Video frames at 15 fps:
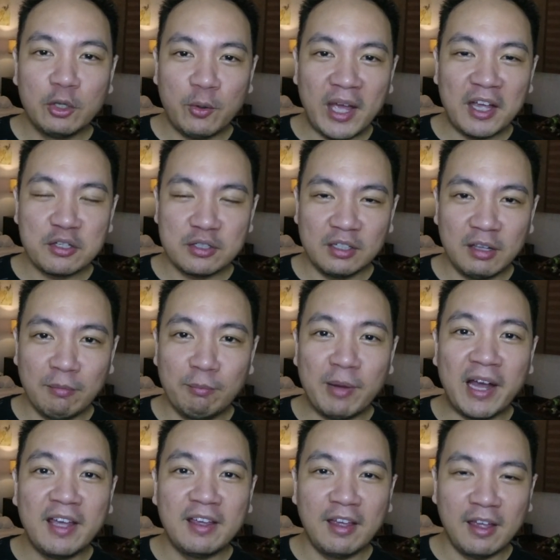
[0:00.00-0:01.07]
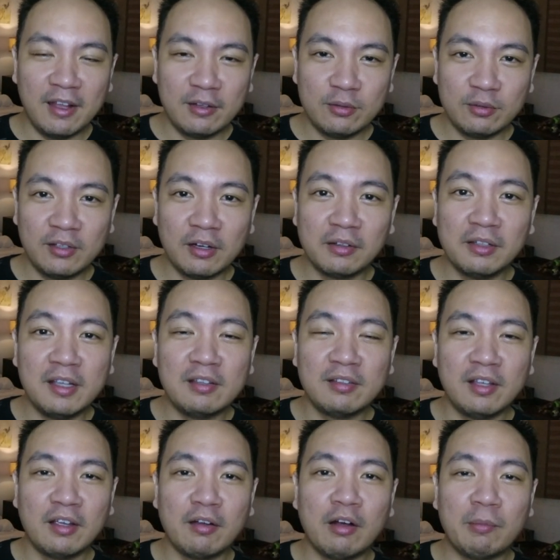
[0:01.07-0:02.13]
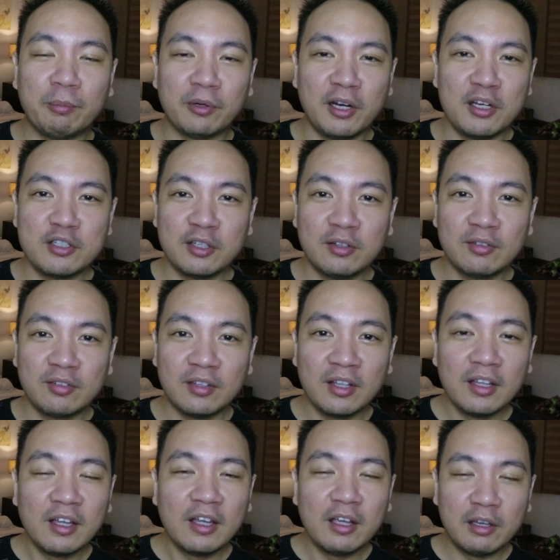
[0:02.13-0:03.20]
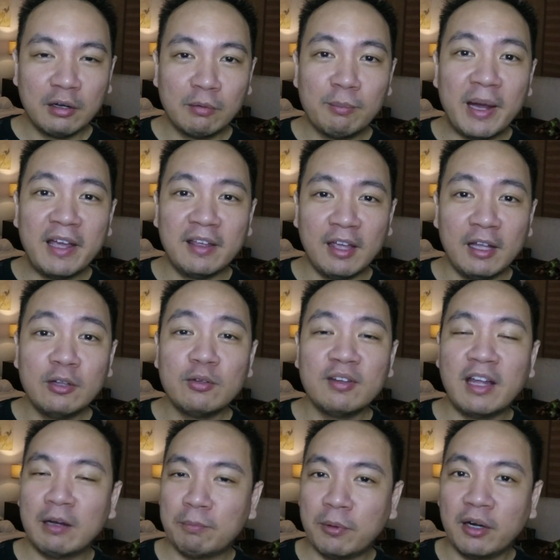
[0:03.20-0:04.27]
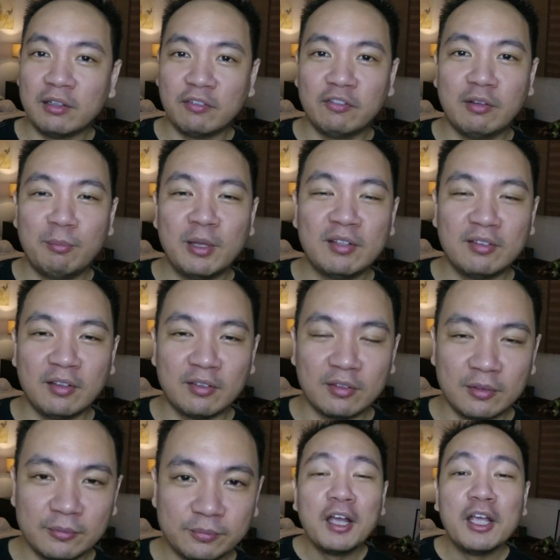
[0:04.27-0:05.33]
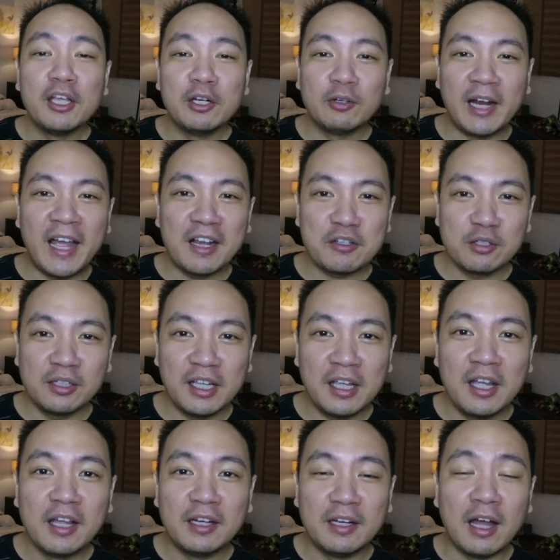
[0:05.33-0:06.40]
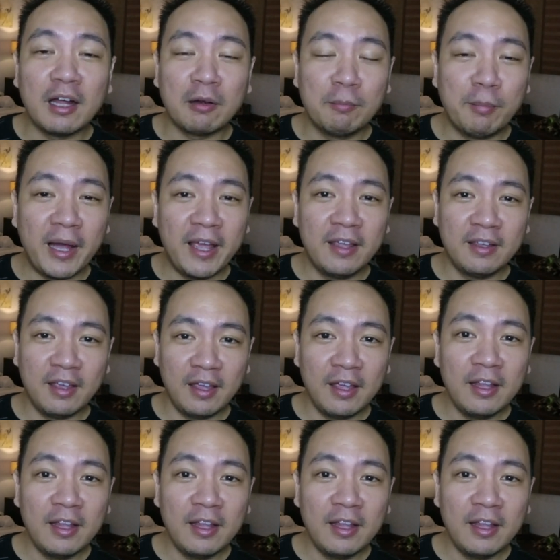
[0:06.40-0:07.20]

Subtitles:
you actually buy into their leasing operations. You're buying into that part of the business. You're actually not buying